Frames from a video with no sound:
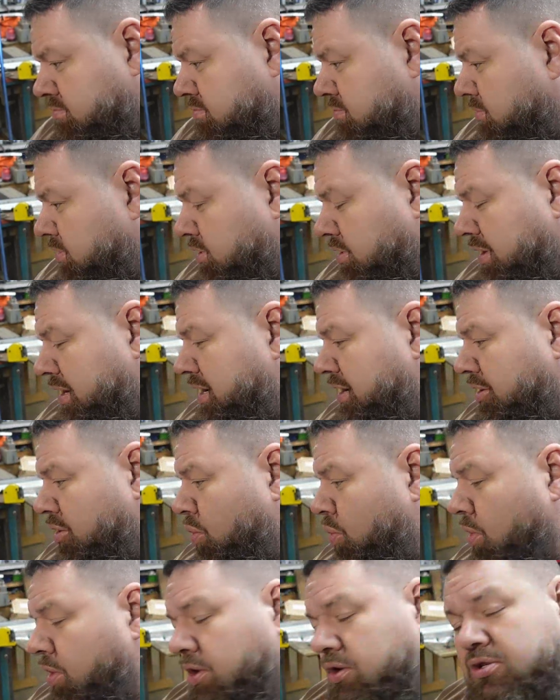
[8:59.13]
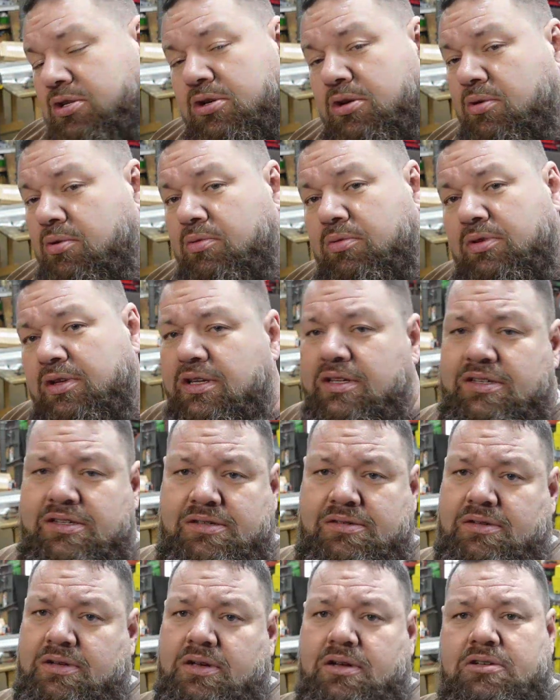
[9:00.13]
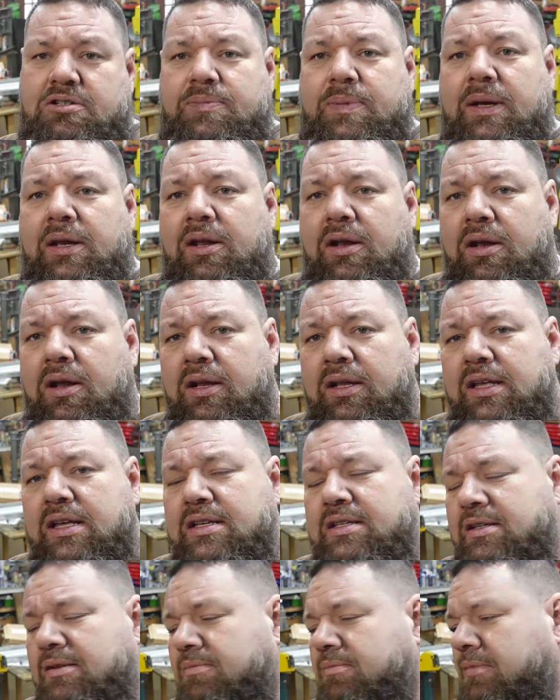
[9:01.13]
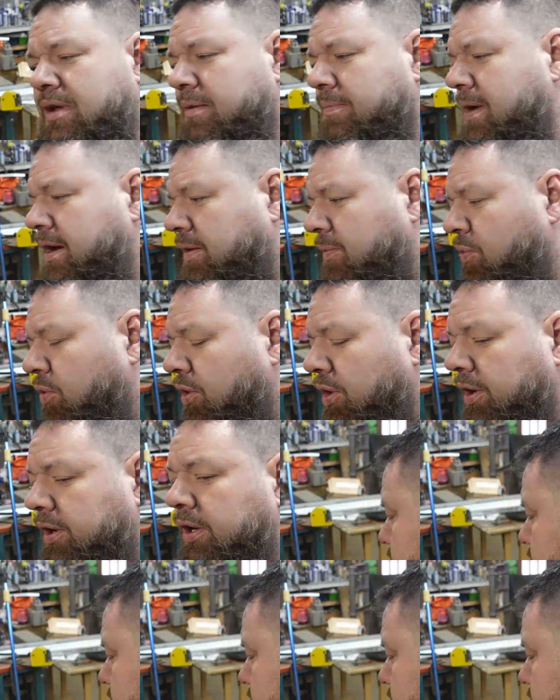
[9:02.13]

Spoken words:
They're going to need a little work, so this, you know, spend a little on these and make them work.